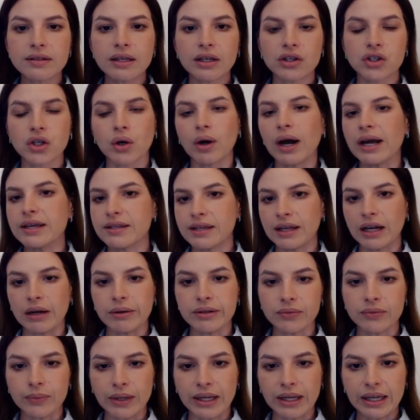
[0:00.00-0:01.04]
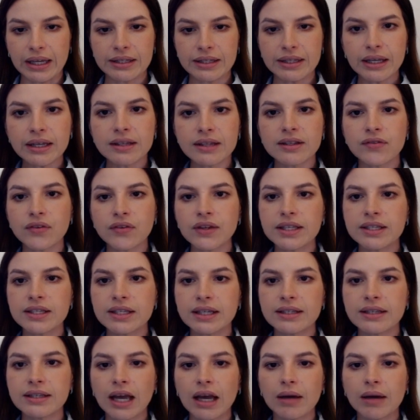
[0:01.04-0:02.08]
So I said I was week 6 for this
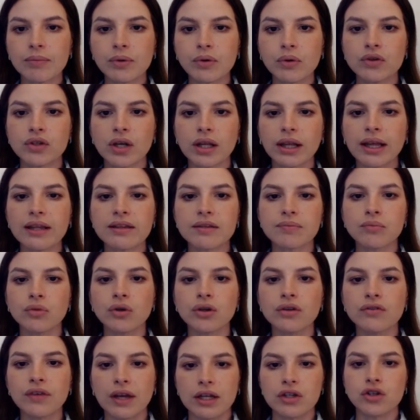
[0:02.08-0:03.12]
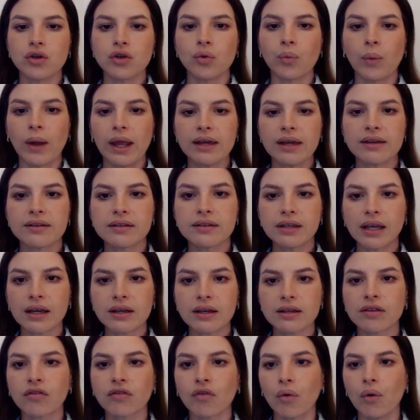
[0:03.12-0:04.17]
example, so let's move into week 6
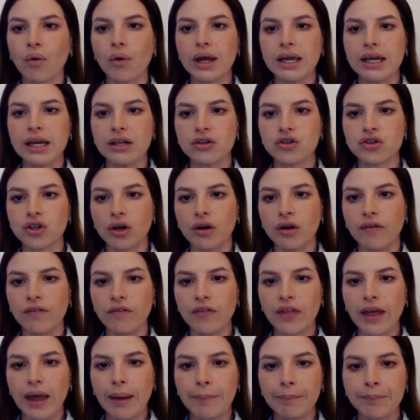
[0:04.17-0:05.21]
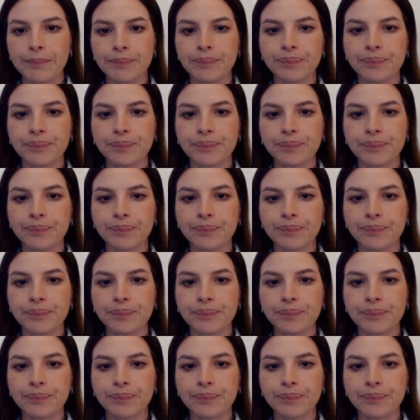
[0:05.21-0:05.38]
for each of them.